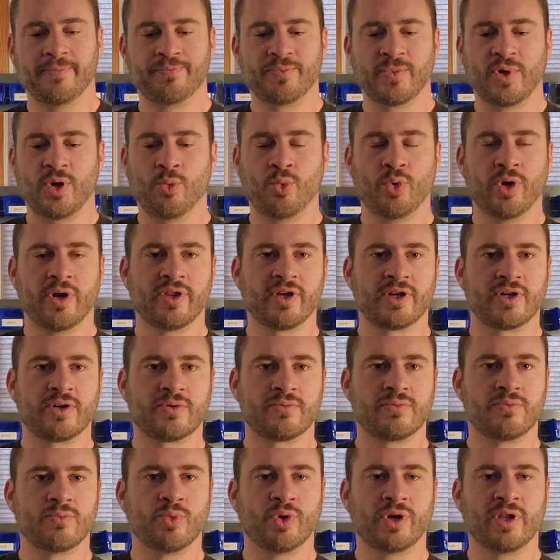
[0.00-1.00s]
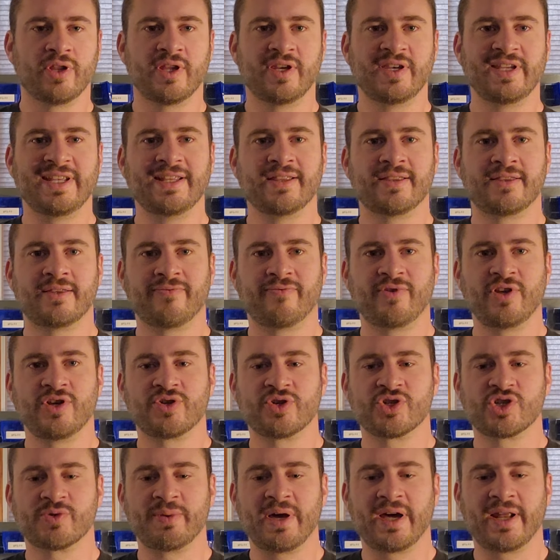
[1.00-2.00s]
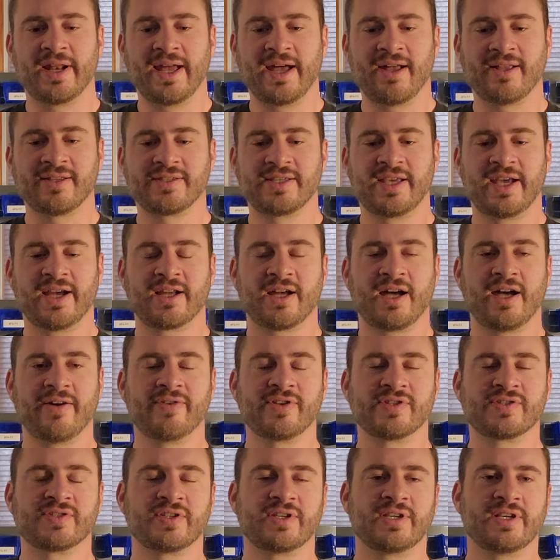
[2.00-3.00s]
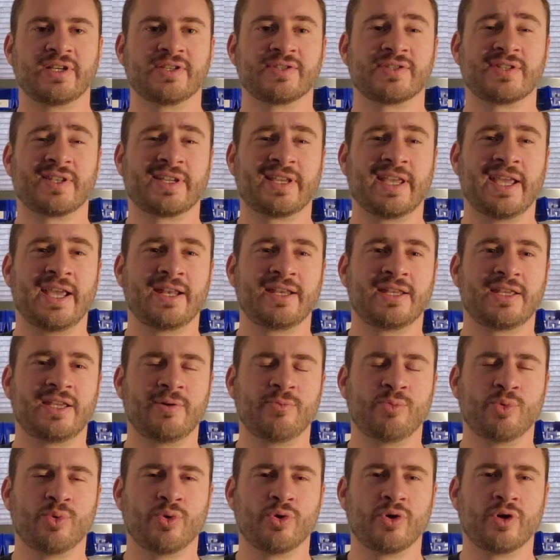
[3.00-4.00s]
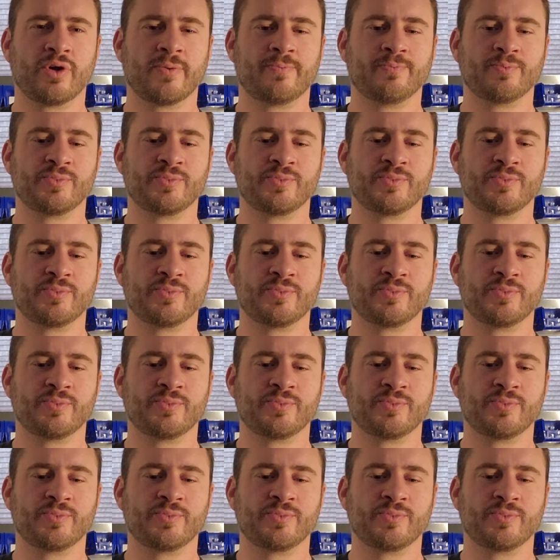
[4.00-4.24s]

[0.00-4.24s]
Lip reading: One of the neat features about Haltech, obviously, is the CAN keyboard.